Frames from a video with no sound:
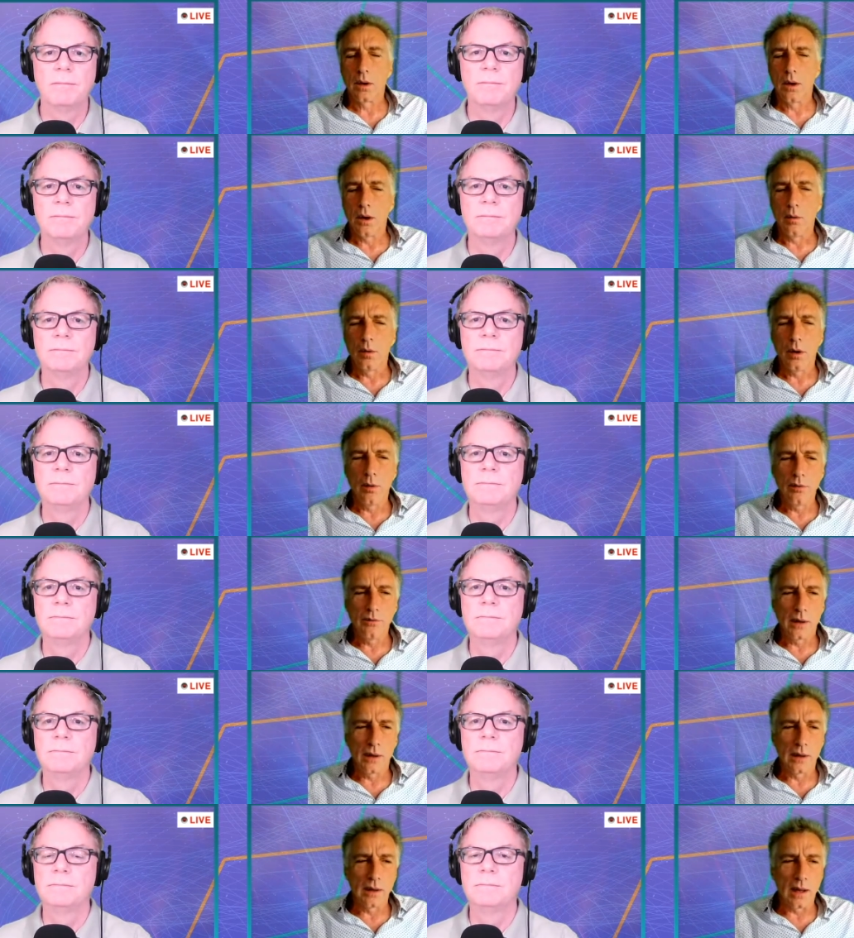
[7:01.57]
Speaker 1: Well, we've done
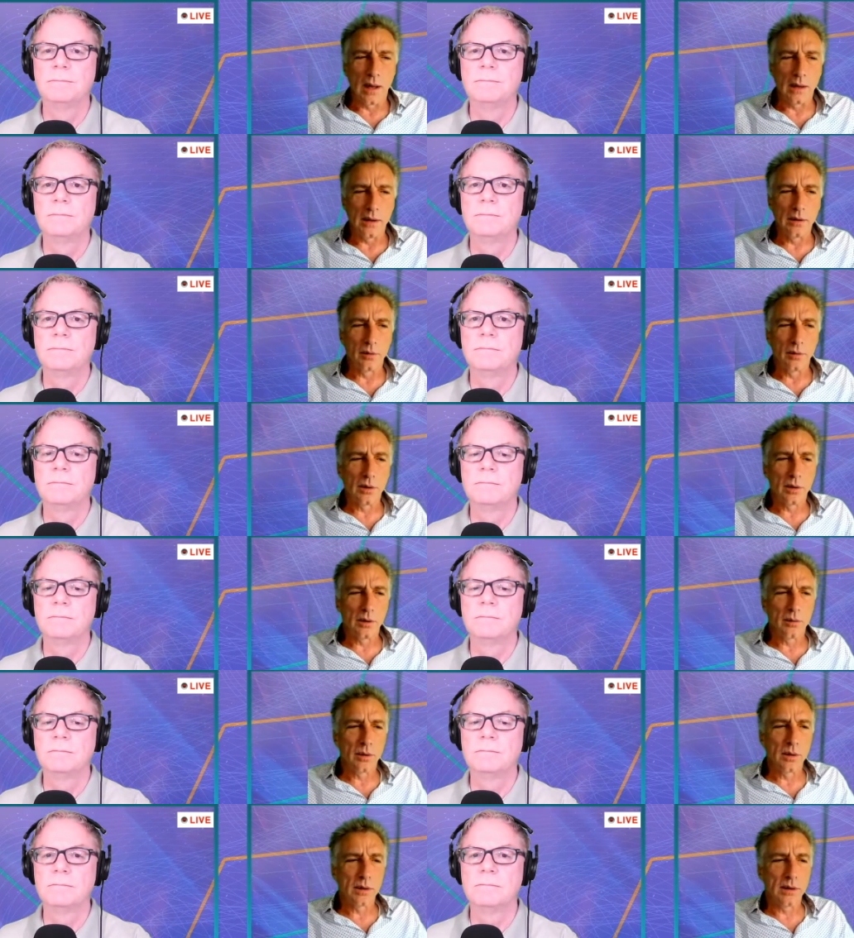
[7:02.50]
a lot. You know, we're
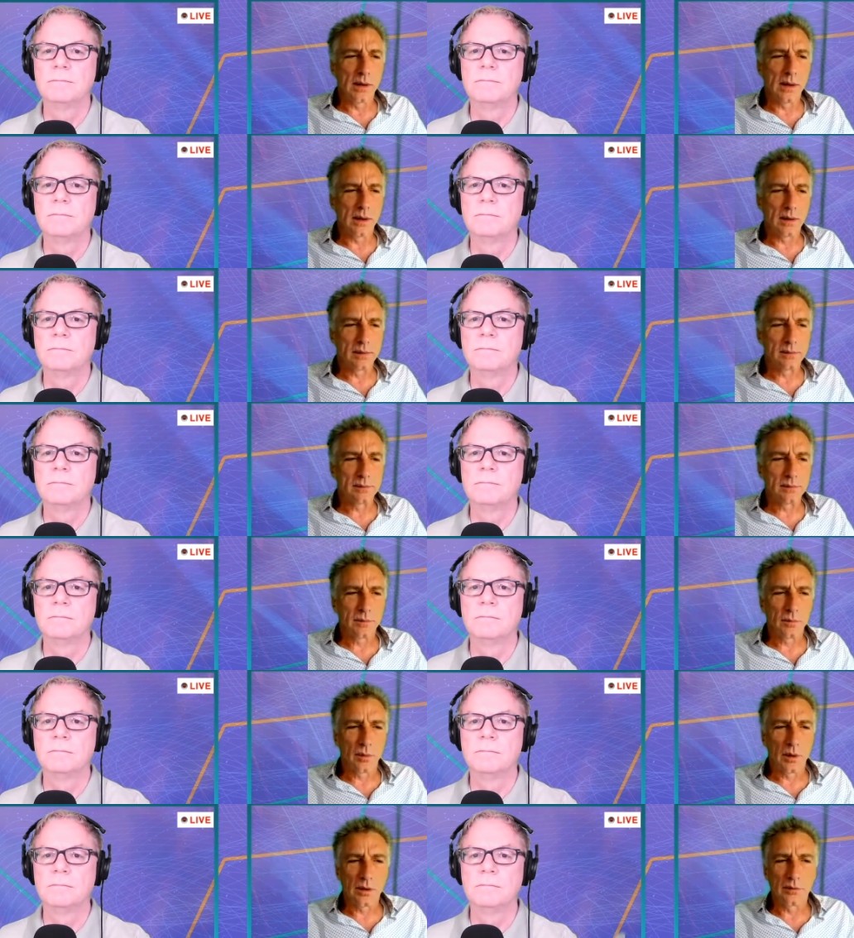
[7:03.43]
we're in the
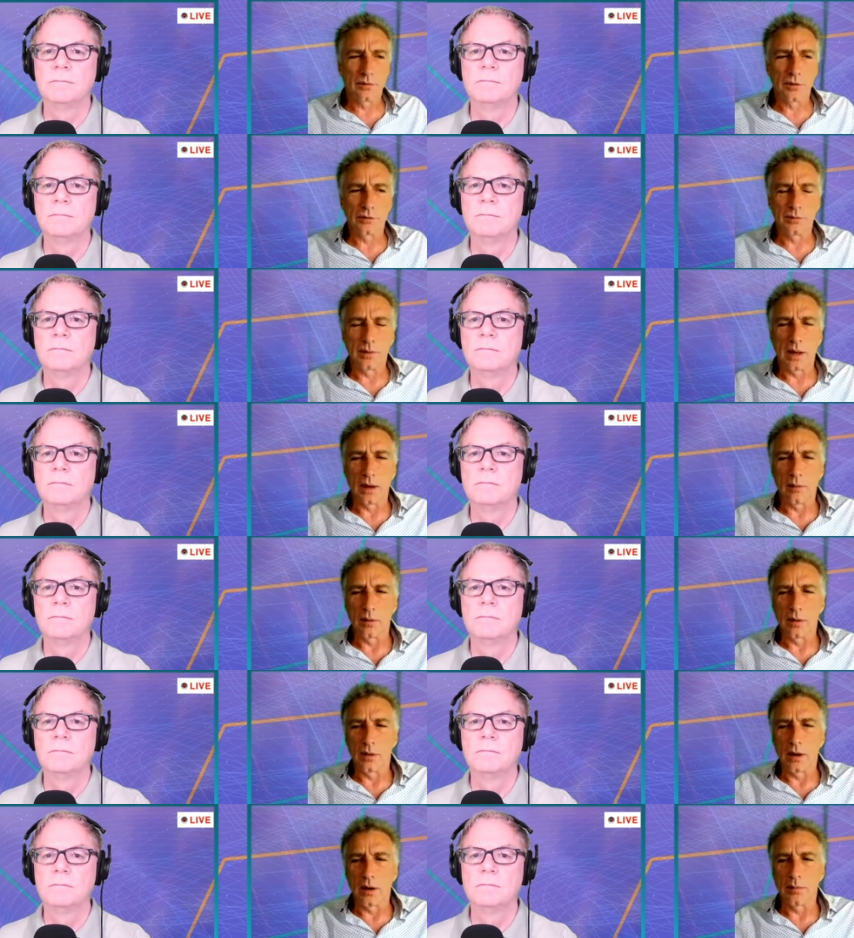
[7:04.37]
wonderful spot
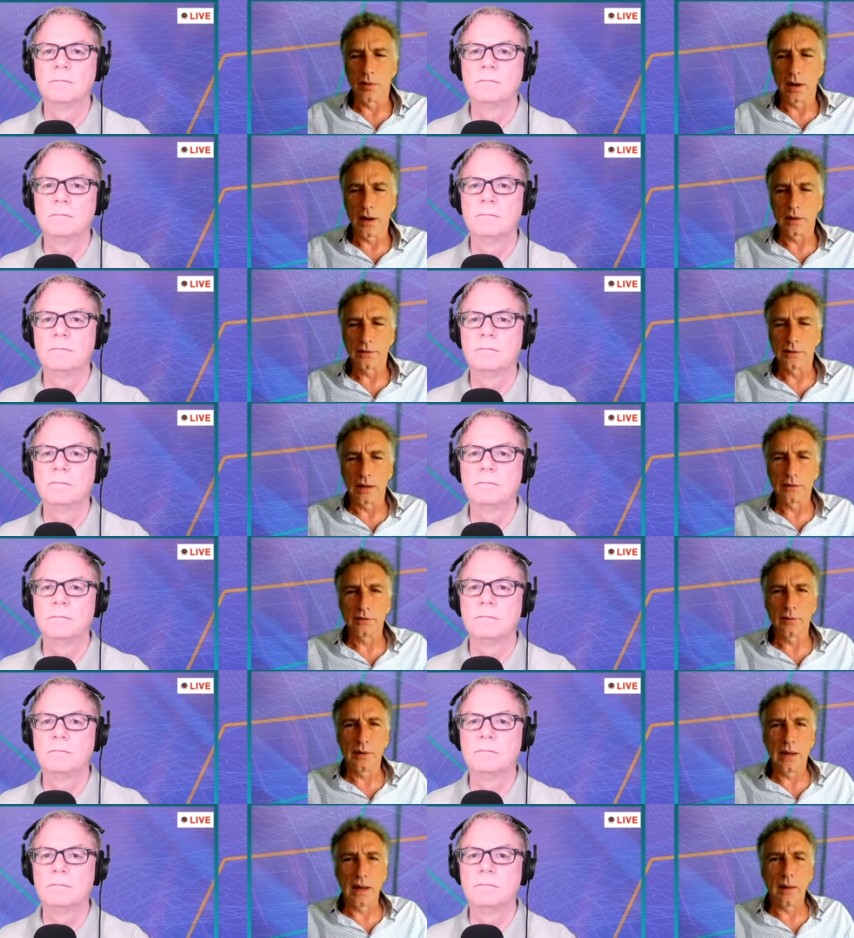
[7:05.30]
where our products actually
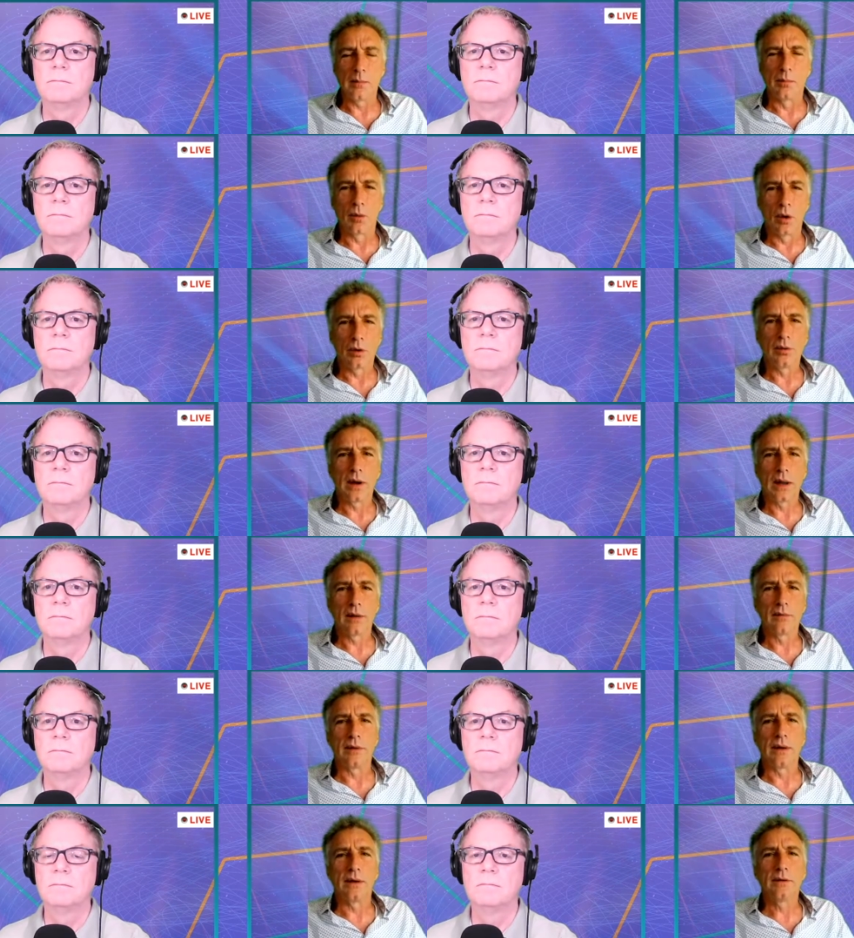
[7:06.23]
became more
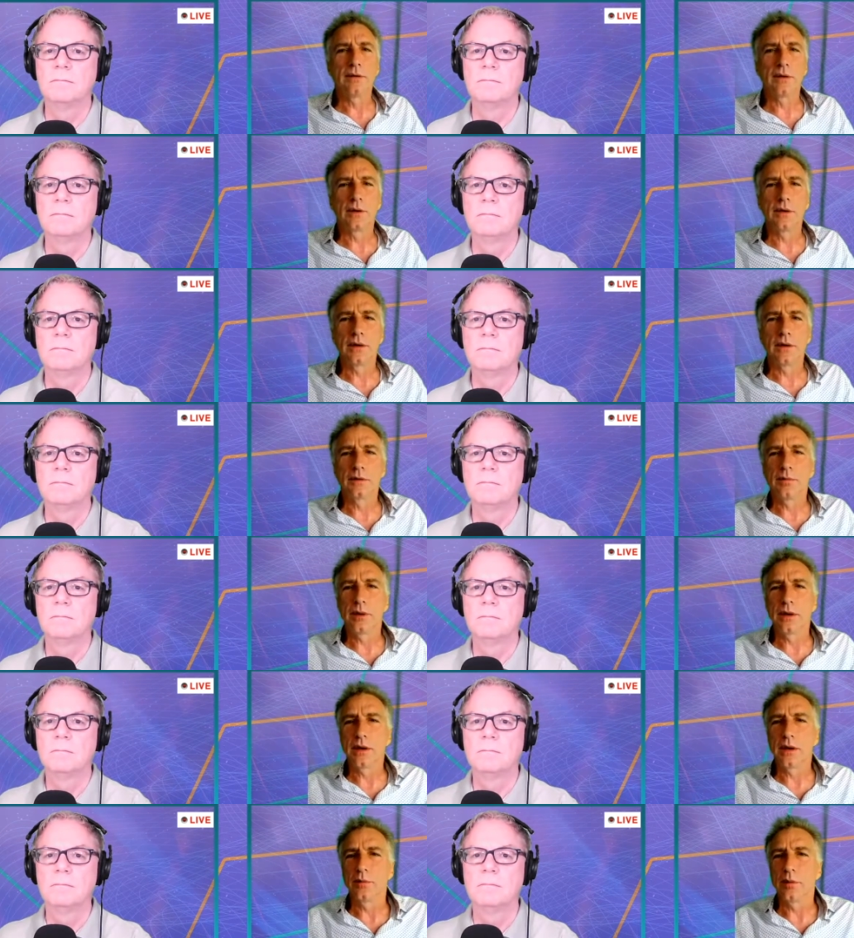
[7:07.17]
relevant during this
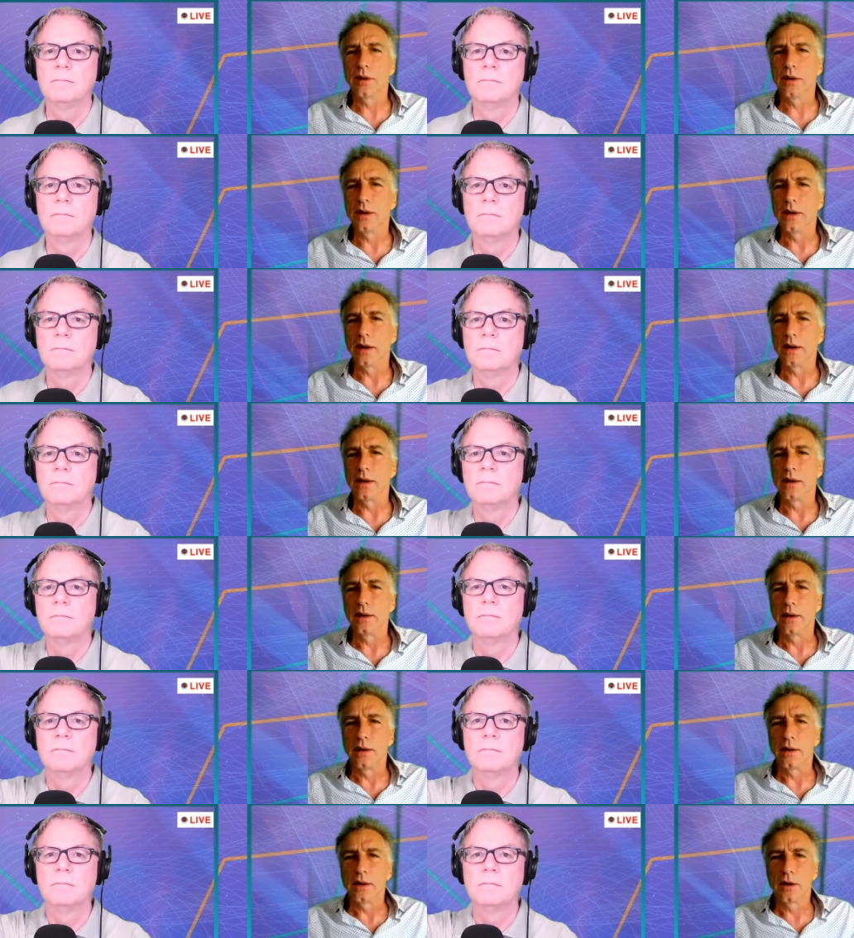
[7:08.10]
period when uh,
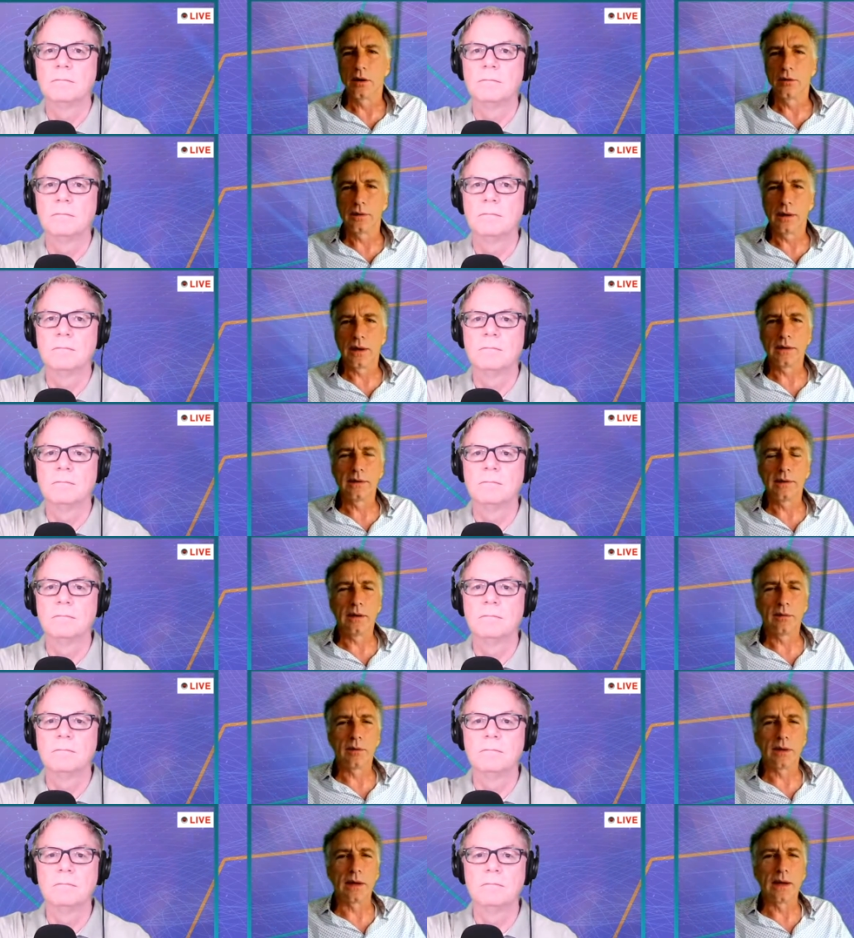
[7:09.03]
COVID nineteen
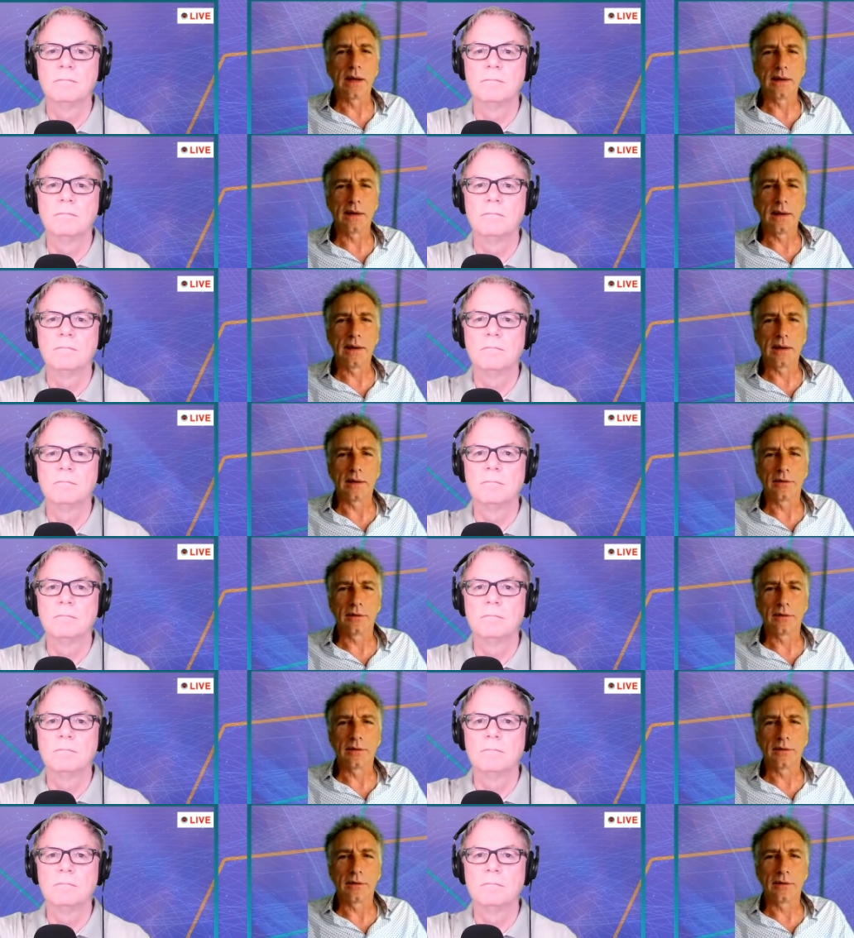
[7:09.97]
really kicked in.